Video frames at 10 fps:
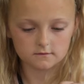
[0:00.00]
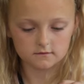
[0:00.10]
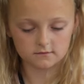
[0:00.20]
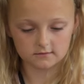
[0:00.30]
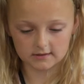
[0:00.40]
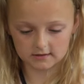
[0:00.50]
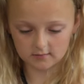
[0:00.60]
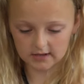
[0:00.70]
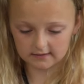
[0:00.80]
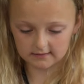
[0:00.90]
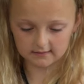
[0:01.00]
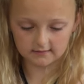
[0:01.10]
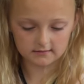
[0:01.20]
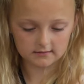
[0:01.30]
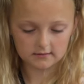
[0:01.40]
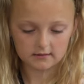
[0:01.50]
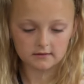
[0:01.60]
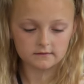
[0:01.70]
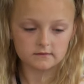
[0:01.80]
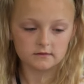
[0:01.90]
She's really amazing.
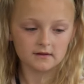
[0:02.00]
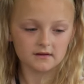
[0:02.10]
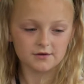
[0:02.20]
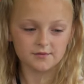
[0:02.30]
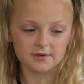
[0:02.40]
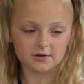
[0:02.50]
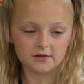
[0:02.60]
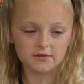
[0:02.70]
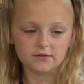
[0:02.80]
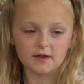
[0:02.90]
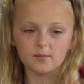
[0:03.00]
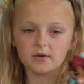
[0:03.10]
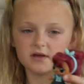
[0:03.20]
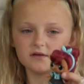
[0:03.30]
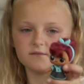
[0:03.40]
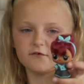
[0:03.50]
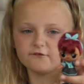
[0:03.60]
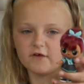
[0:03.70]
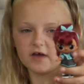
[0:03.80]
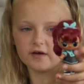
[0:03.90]
To be honest, I
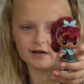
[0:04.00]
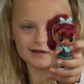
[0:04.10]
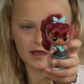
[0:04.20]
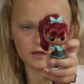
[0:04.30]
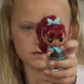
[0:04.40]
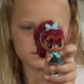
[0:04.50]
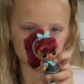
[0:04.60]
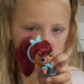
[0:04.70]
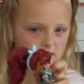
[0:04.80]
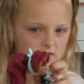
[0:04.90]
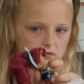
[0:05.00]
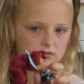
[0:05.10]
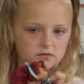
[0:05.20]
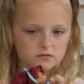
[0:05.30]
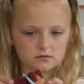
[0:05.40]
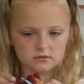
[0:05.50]
prefer her like this.